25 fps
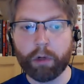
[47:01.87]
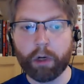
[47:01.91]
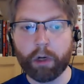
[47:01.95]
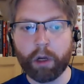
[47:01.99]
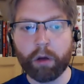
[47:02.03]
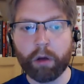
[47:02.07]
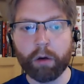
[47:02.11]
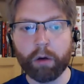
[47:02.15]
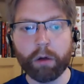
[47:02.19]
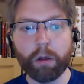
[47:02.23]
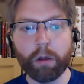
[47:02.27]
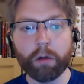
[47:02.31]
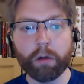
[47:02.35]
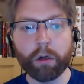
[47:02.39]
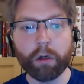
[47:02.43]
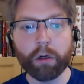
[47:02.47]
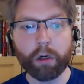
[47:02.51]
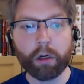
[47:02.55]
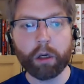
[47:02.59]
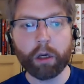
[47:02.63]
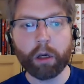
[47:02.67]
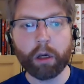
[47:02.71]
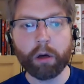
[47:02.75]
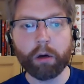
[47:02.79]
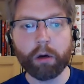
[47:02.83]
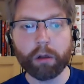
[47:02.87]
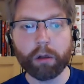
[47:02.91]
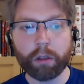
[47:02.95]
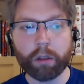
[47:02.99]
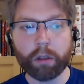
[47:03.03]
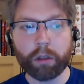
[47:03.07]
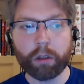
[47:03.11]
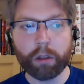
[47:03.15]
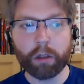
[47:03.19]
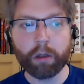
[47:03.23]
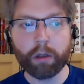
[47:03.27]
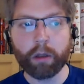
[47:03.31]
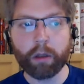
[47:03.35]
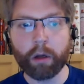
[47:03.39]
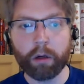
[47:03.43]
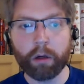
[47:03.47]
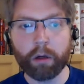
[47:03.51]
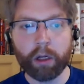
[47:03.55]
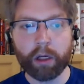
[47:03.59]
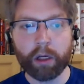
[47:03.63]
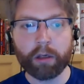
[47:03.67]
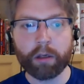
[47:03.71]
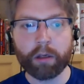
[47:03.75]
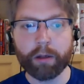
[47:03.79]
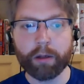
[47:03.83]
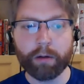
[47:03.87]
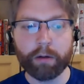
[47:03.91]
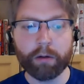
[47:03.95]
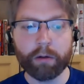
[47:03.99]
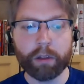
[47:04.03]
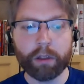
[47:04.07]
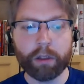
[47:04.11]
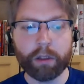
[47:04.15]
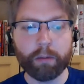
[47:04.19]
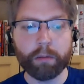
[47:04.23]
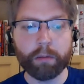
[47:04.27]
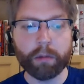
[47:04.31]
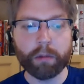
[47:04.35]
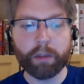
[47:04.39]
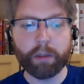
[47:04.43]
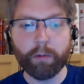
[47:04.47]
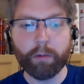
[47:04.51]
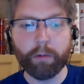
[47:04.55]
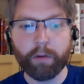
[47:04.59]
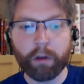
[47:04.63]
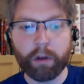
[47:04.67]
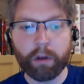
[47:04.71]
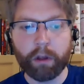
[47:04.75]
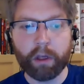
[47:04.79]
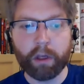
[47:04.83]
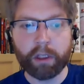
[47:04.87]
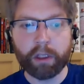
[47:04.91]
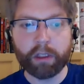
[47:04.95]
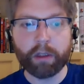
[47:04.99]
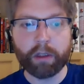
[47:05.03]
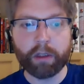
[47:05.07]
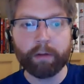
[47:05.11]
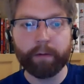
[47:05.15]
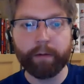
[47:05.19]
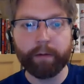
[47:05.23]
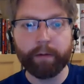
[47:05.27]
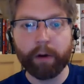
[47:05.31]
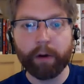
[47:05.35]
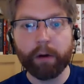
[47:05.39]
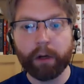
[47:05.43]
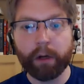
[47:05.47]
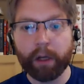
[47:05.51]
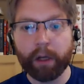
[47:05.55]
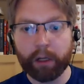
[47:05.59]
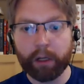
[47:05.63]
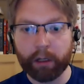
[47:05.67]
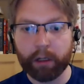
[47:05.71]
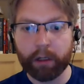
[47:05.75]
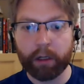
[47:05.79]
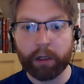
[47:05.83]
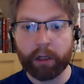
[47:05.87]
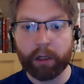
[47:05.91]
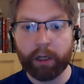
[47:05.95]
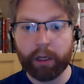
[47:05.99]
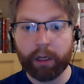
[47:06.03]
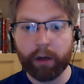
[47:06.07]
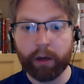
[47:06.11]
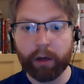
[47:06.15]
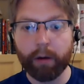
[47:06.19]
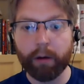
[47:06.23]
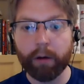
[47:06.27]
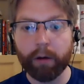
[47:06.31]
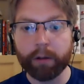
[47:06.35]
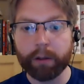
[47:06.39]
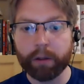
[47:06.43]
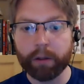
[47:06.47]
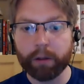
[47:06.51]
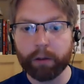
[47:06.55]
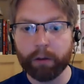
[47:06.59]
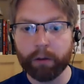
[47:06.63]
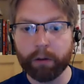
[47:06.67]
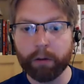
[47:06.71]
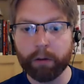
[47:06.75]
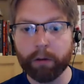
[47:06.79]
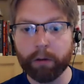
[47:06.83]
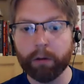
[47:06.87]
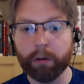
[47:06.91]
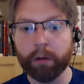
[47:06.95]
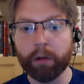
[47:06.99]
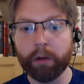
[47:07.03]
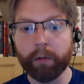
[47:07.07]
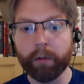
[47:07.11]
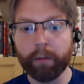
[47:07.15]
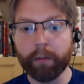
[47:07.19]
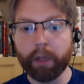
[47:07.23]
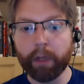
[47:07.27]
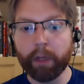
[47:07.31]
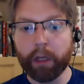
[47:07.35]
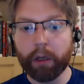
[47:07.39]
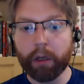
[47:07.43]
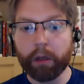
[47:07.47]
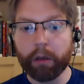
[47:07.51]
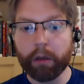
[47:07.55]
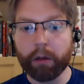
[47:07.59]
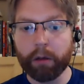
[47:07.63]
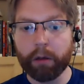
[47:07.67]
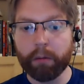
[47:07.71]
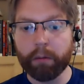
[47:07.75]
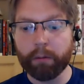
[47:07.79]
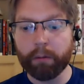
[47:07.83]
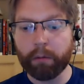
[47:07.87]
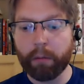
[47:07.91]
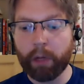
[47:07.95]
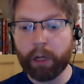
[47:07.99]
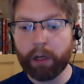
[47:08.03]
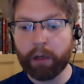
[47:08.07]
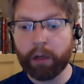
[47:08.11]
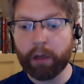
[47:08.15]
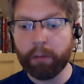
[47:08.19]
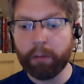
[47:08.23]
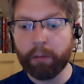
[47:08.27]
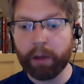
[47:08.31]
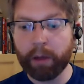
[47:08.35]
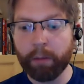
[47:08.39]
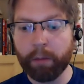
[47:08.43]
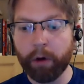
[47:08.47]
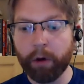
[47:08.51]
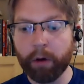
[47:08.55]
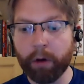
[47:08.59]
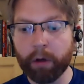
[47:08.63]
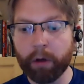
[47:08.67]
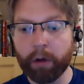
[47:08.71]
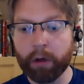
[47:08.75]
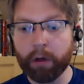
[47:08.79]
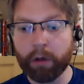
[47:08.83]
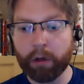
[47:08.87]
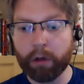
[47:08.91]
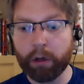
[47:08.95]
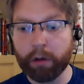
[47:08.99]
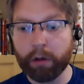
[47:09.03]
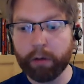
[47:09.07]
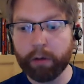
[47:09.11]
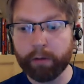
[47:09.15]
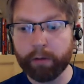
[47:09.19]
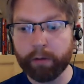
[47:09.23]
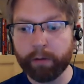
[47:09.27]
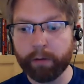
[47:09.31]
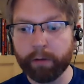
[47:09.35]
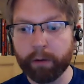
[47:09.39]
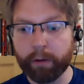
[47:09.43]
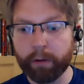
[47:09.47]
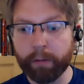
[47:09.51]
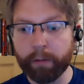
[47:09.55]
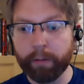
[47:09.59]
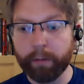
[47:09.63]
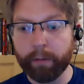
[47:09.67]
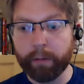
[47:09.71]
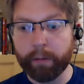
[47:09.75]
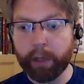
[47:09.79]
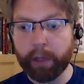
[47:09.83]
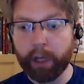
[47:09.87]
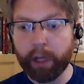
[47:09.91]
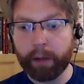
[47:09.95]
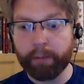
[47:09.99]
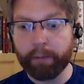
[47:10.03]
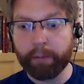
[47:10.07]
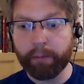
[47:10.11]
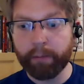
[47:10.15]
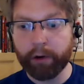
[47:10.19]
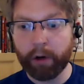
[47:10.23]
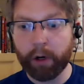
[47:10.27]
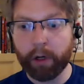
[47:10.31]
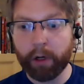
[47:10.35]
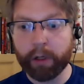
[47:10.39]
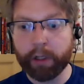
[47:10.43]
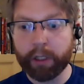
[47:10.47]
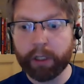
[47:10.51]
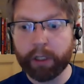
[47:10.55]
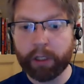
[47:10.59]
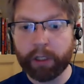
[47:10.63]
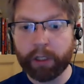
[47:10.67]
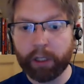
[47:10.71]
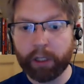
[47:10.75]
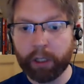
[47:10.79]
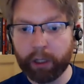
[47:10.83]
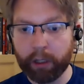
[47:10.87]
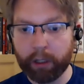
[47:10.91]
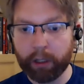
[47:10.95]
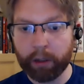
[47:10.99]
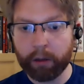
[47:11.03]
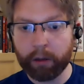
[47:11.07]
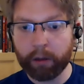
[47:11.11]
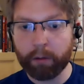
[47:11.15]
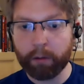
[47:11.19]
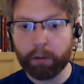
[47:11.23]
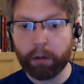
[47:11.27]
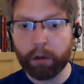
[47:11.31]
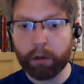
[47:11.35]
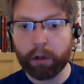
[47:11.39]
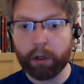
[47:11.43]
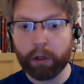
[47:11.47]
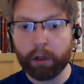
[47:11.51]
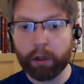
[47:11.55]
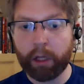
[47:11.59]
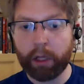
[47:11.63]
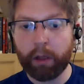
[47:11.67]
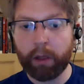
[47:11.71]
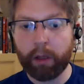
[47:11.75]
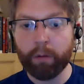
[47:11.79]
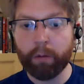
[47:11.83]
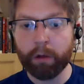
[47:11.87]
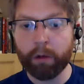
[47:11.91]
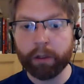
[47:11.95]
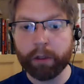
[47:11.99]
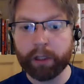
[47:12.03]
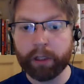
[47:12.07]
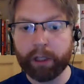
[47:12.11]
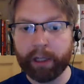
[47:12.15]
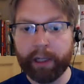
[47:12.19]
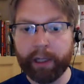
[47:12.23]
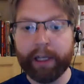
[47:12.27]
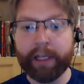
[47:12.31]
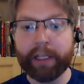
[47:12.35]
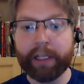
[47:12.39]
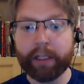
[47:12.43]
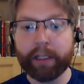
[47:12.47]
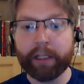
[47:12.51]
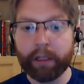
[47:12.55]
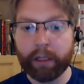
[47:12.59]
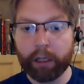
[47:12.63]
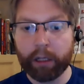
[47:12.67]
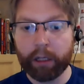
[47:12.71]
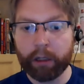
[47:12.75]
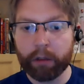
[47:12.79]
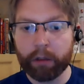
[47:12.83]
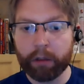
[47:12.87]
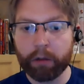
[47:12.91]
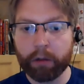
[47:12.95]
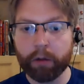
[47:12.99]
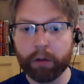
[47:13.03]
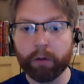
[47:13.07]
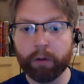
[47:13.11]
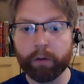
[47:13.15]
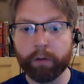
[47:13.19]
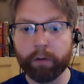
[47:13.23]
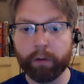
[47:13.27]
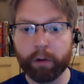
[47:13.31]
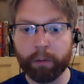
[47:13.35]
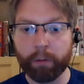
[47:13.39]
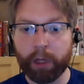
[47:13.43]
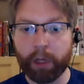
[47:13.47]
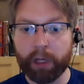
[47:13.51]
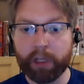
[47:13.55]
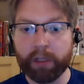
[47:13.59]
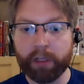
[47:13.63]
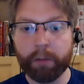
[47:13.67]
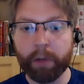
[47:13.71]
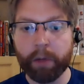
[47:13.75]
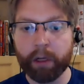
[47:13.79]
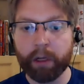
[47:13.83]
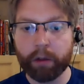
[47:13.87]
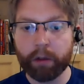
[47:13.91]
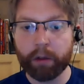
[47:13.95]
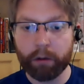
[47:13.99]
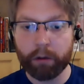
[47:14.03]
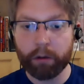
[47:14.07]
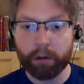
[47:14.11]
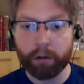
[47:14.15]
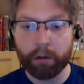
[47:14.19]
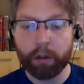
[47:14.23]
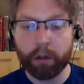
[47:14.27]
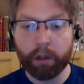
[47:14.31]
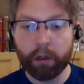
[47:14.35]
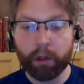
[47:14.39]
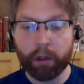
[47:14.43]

I heard you talking, I also saw the connection to some of the things that Faraday did. He also made a big point of like processing what he was listening to from his mentor